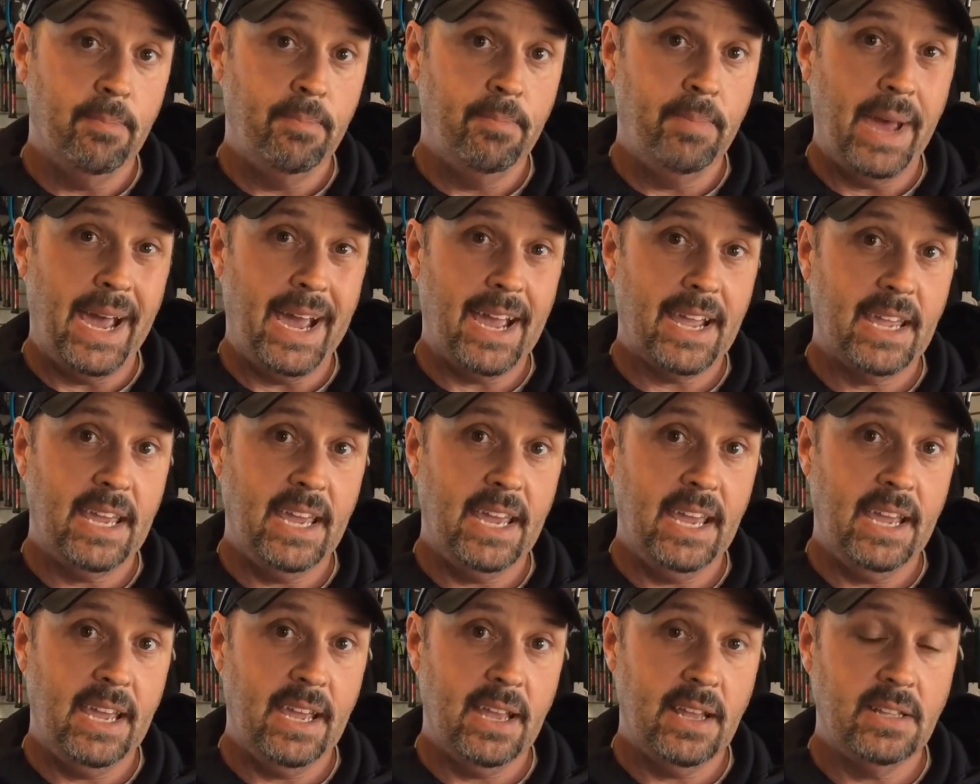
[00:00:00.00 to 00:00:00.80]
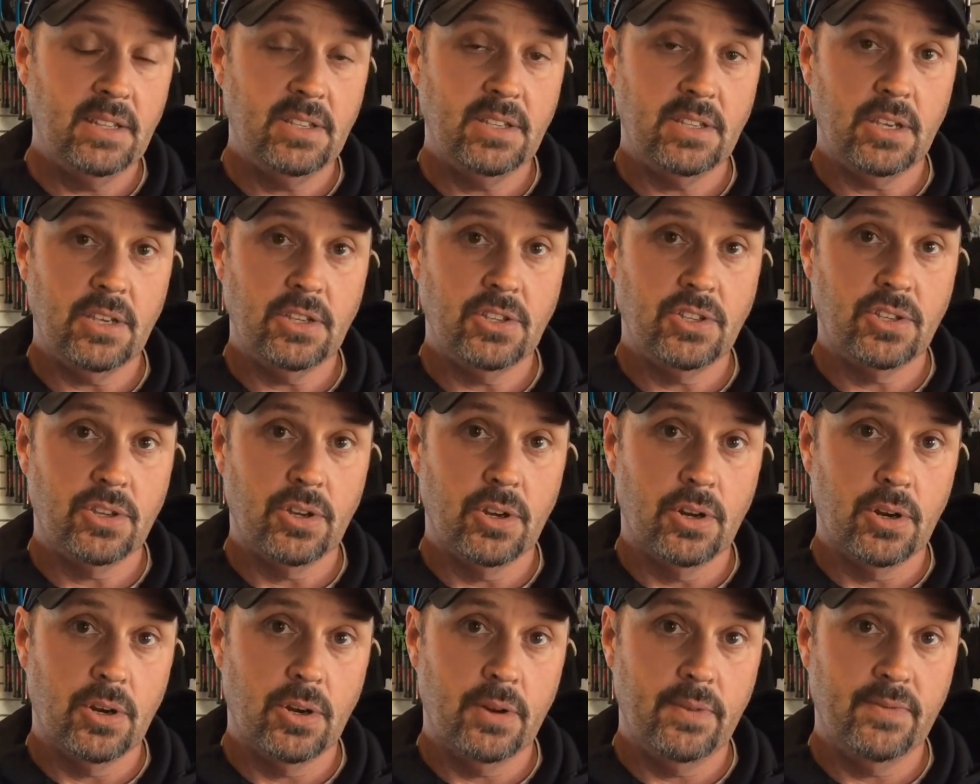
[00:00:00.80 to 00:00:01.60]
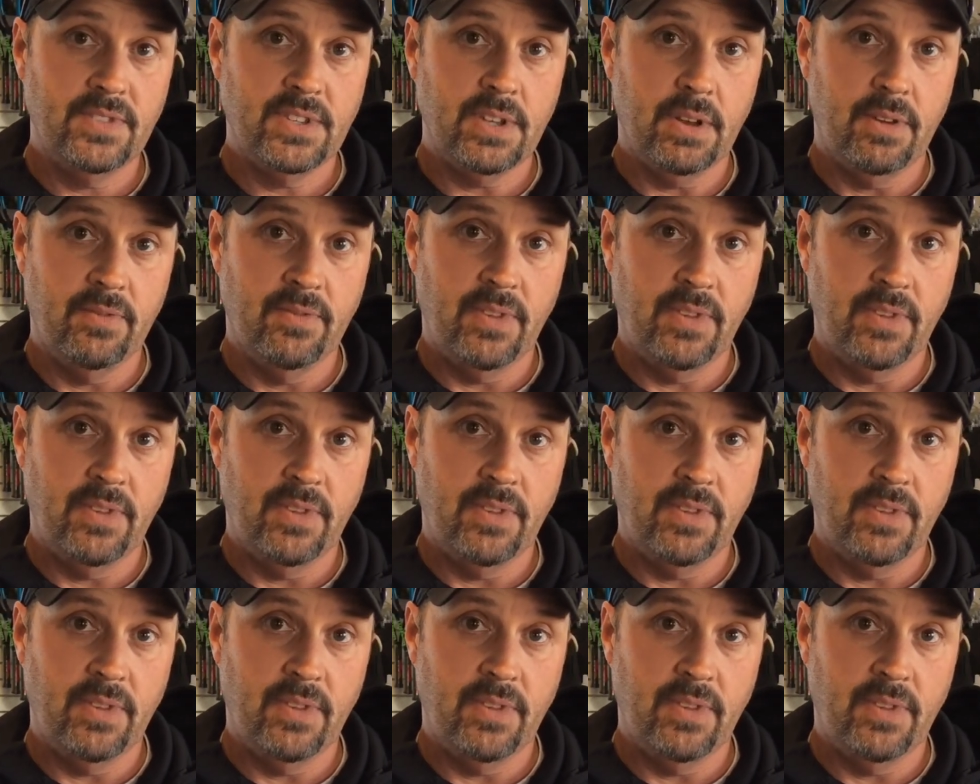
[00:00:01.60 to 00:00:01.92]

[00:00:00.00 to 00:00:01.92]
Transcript: backhands, serves,